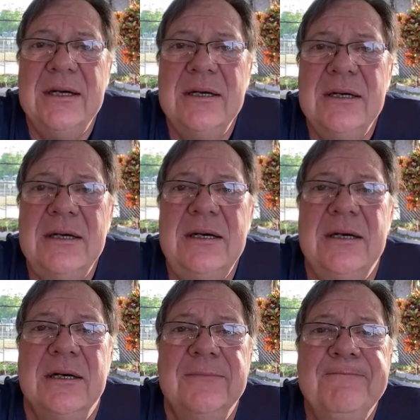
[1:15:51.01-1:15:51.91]

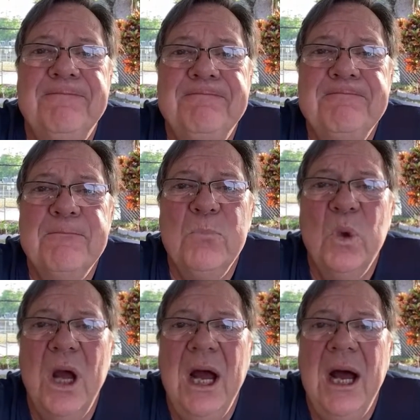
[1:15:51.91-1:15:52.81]
Oh,
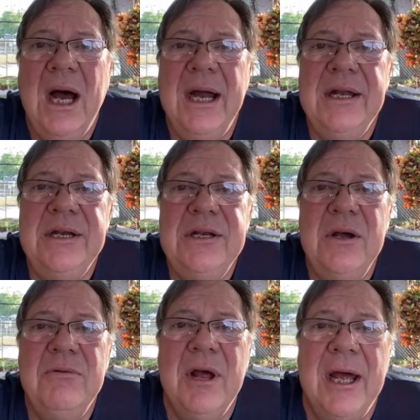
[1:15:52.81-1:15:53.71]
I didn't
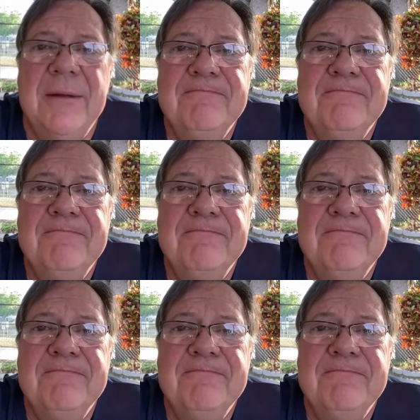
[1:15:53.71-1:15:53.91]
know that.